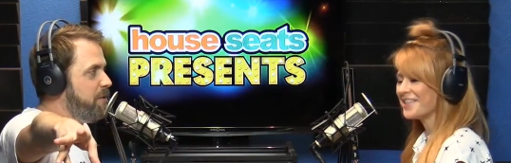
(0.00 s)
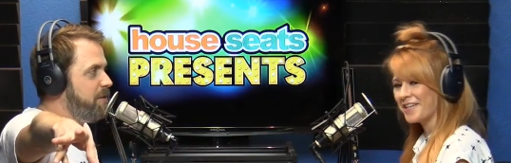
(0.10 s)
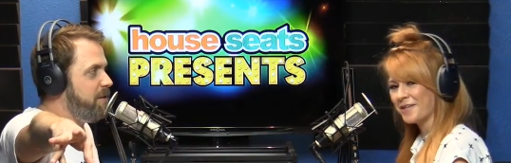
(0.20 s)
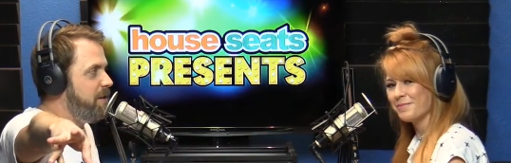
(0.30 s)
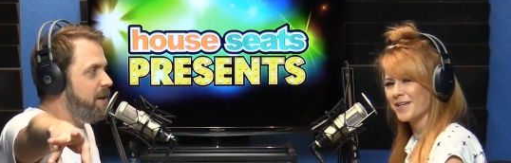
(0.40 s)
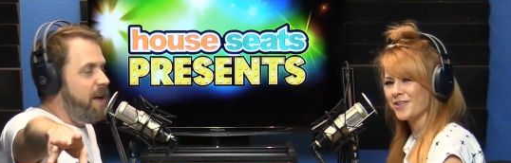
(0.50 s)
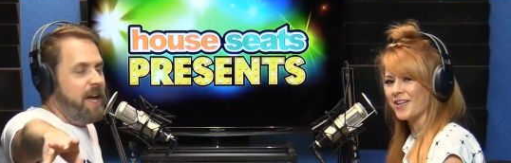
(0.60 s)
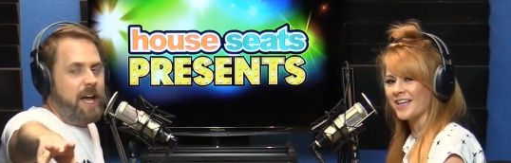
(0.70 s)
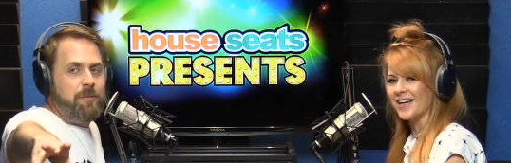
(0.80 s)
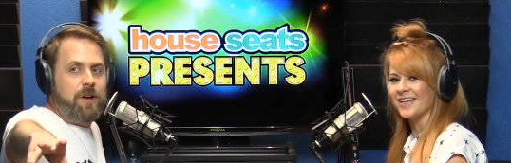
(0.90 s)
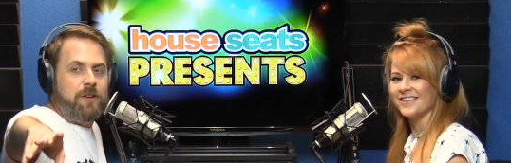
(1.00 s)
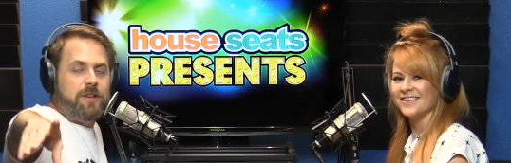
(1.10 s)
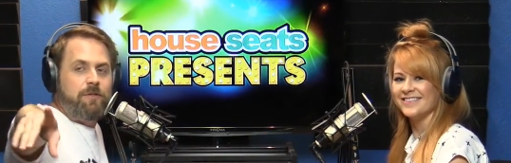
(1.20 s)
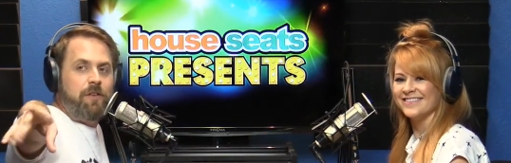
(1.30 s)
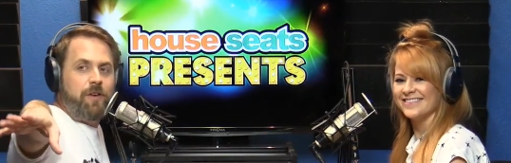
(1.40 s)
Speaker 1: Yep, I know that. And guy. we
Speaker 2: also have
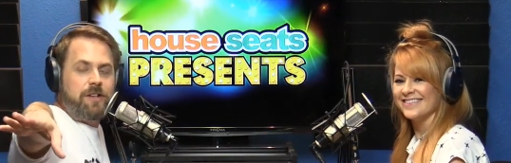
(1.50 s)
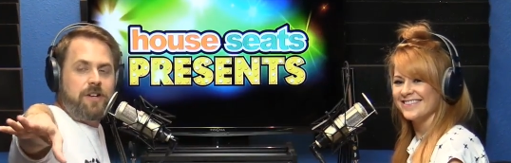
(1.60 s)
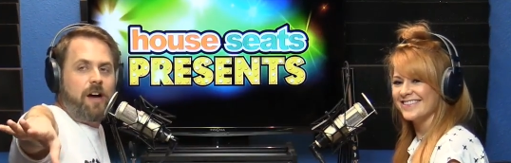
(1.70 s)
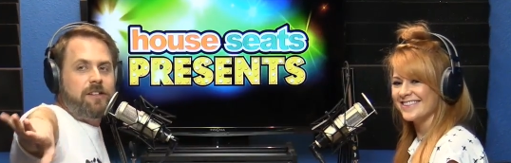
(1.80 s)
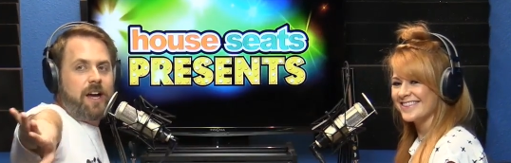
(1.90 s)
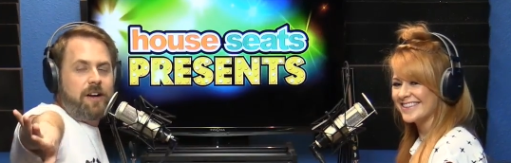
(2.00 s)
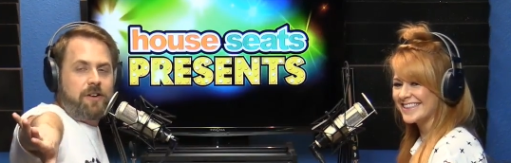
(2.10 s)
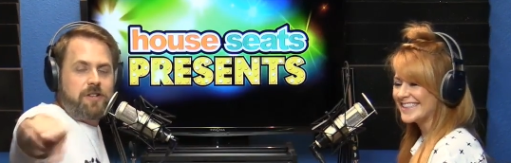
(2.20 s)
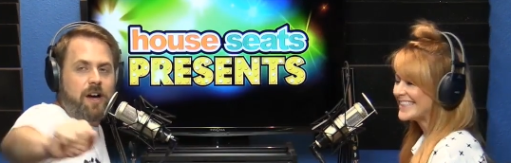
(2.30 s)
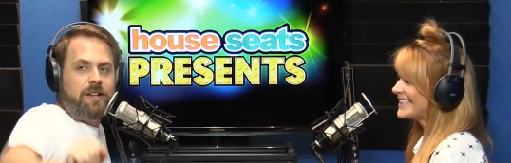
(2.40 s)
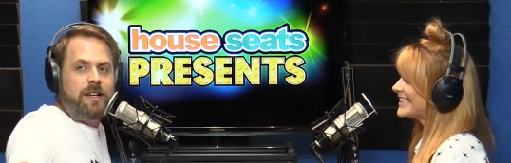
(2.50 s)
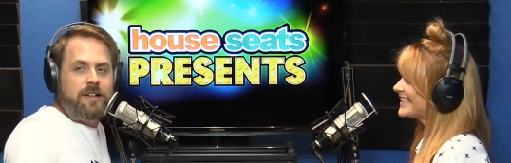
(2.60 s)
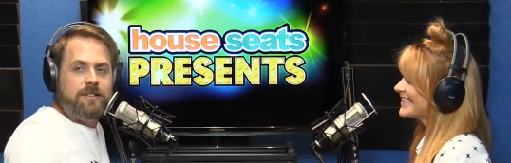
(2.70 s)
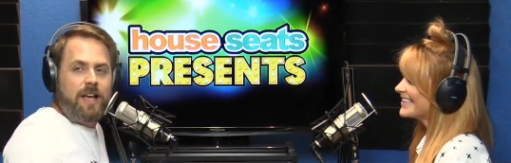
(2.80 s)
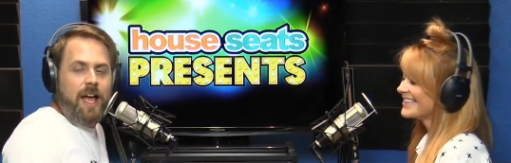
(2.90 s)
our friend Tanya out here. Tanya is
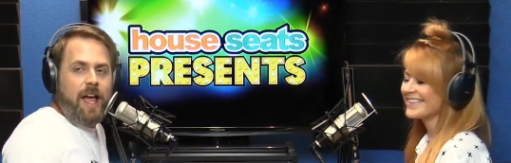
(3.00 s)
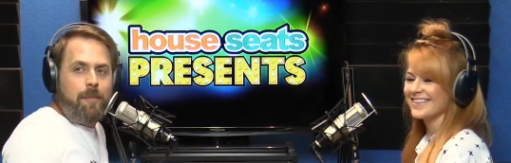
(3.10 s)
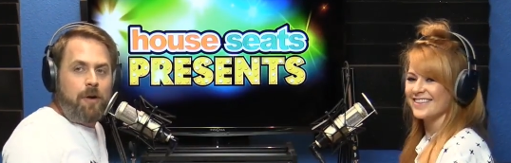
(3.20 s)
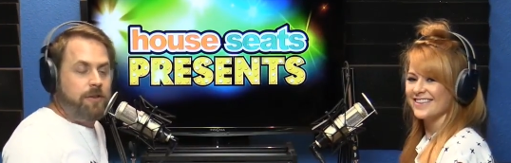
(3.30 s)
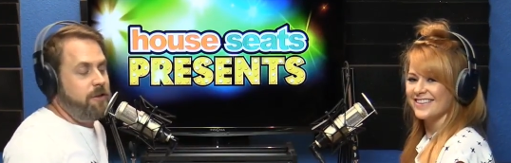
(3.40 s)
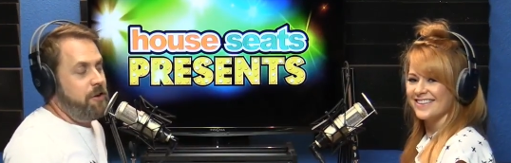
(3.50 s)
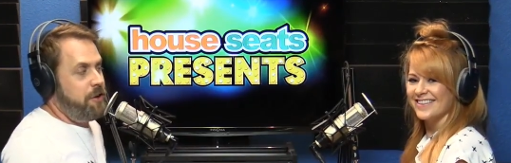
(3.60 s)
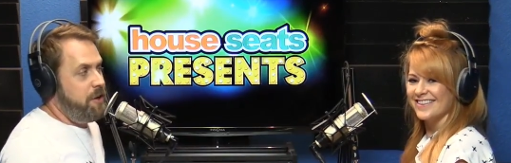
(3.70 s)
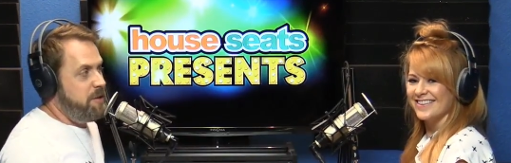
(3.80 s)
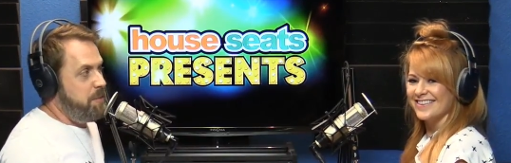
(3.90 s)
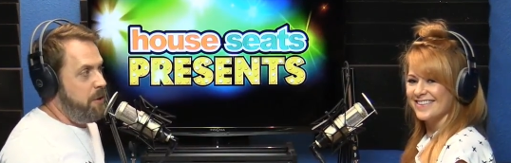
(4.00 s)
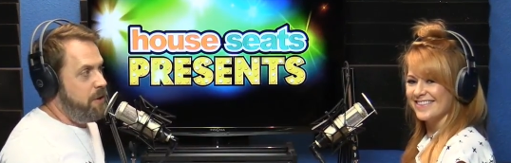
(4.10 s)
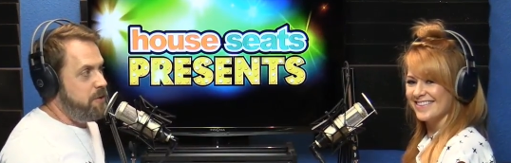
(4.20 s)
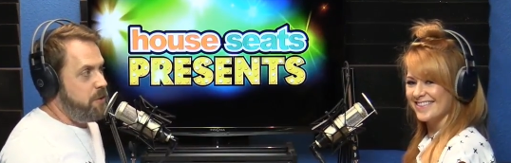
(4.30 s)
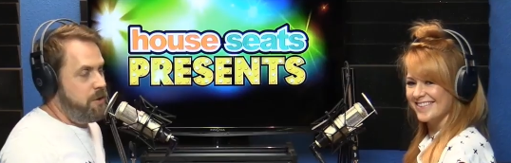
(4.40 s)
embarked on her Good Spirits
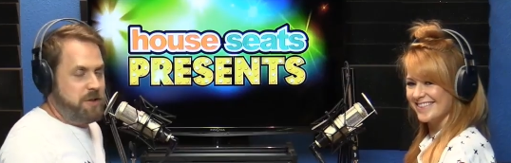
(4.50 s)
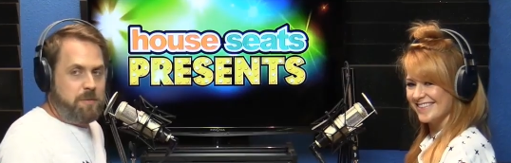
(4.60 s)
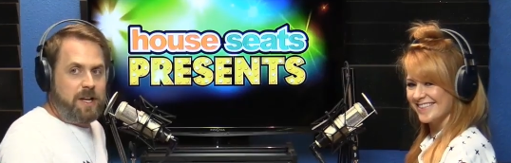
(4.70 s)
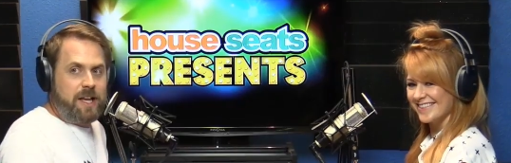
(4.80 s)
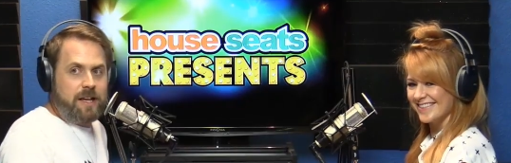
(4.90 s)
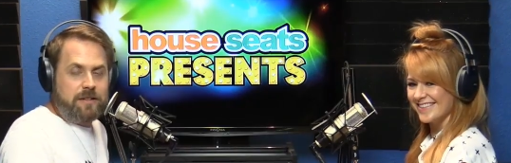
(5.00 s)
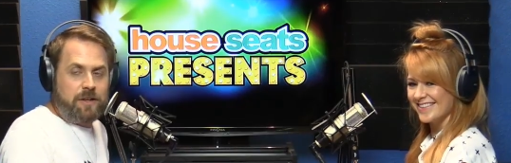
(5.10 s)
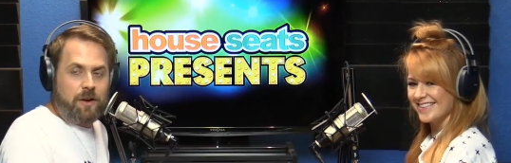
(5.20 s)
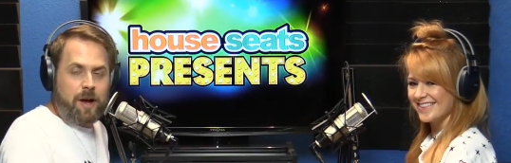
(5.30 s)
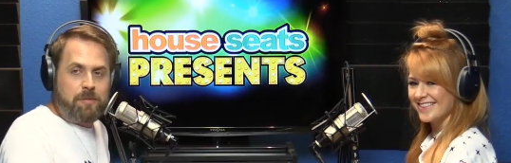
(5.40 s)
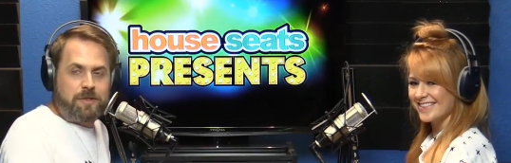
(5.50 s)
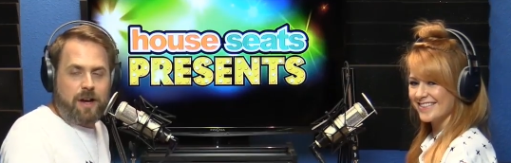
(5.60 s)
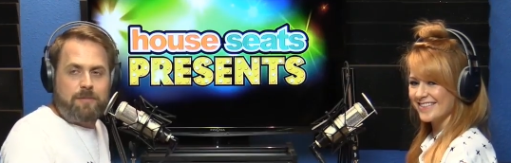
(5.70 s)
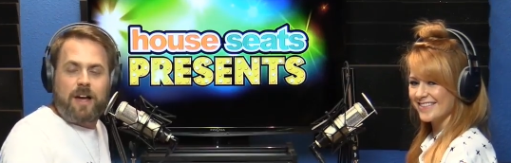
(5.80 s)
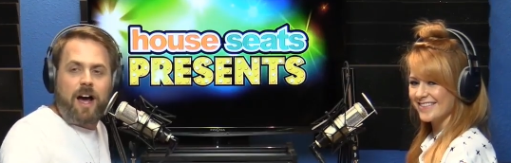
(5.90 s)
tour. She's been a guest on here a couple times.
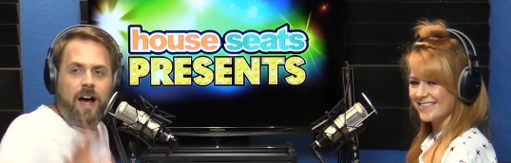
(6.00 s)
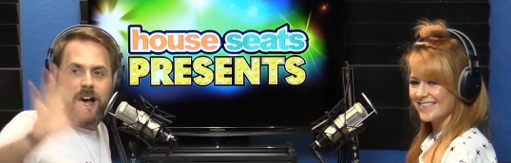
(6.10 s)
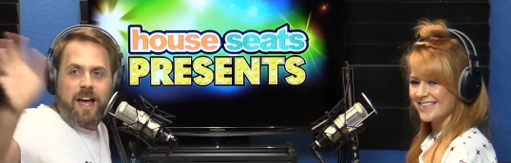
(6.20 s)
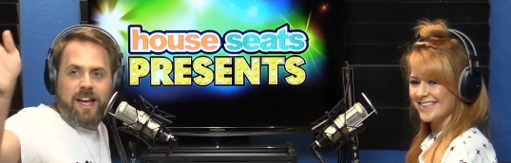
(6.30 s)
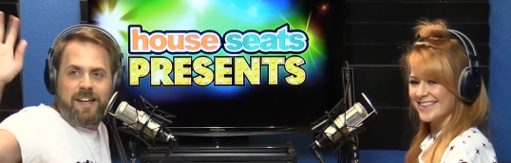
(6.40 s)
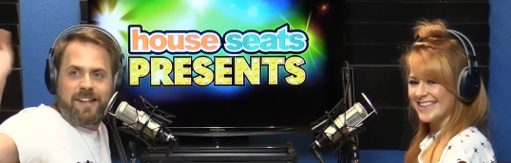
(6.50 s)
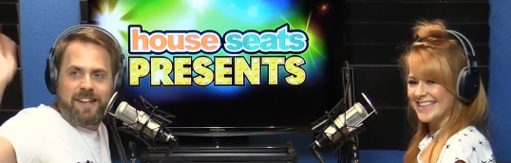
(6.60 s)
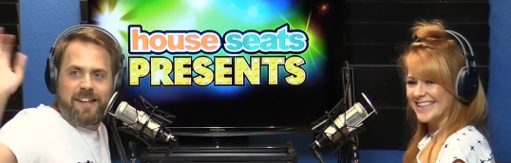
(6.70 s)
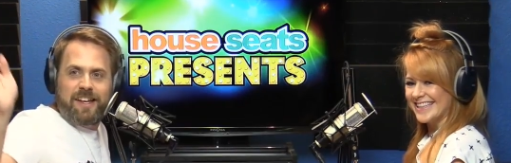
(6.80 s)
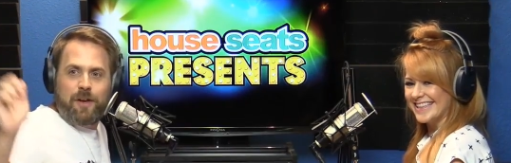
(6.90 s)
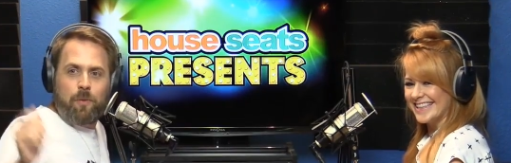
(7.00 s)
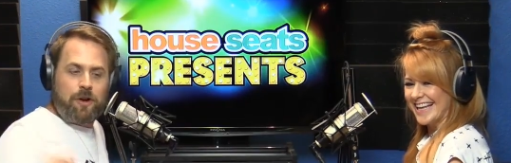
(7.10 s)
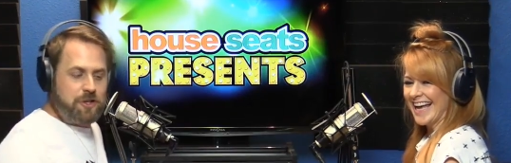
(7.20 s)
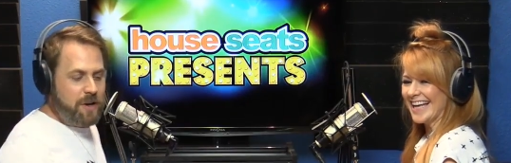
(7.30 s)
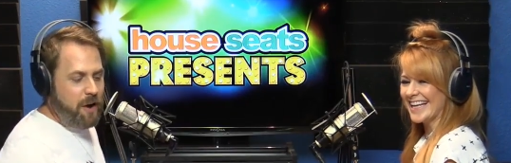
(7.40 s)
Hi. Where's
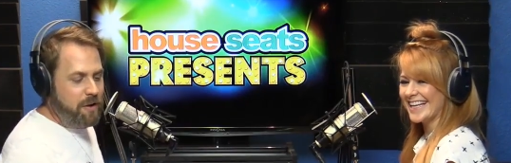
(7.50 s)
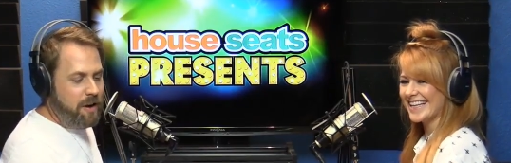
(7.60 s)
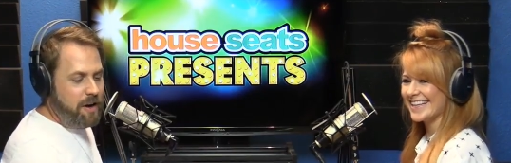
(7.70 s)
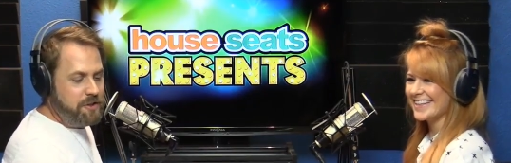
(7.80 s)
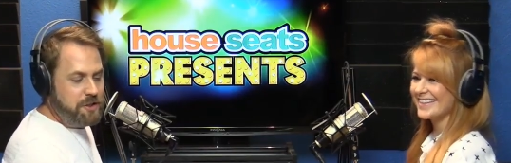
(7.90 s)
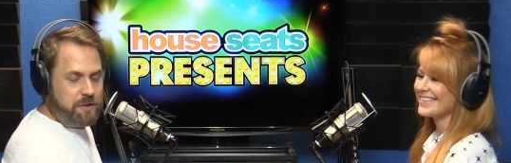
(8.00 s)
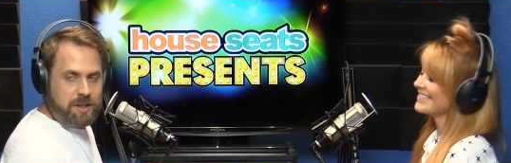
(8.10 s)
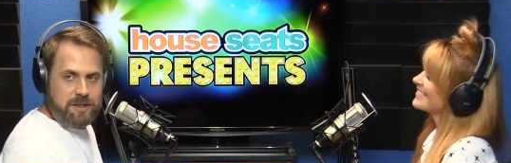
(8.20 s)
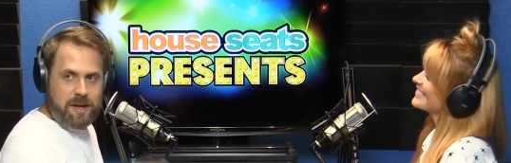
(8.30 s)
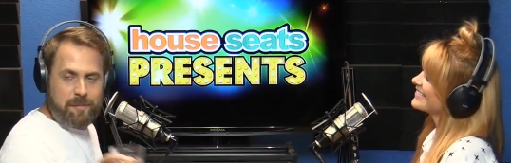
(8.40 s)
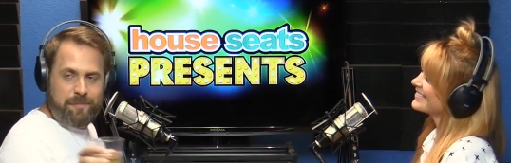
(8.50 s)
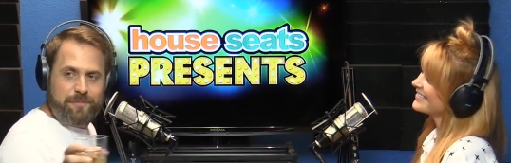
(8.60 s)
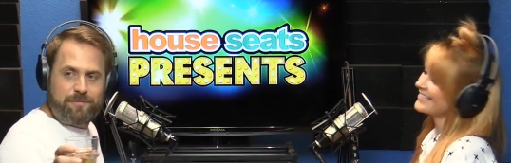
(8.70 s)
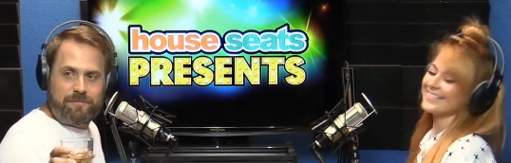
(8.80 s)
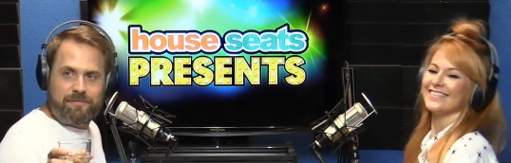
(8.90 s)
your alcohol? Did you need some?
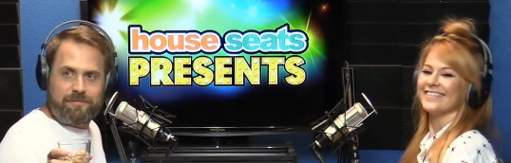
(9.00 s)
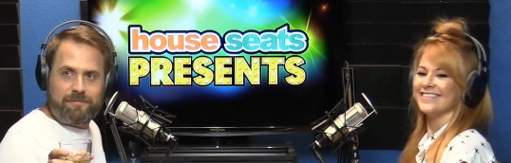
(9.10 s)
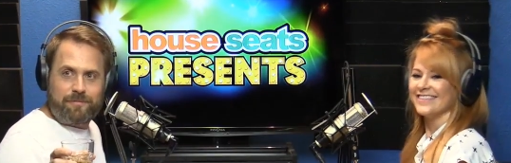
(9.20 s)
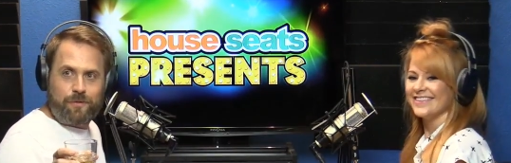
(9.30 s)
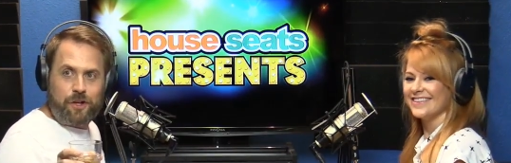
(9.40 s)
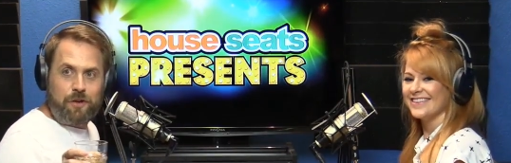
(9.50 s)
You're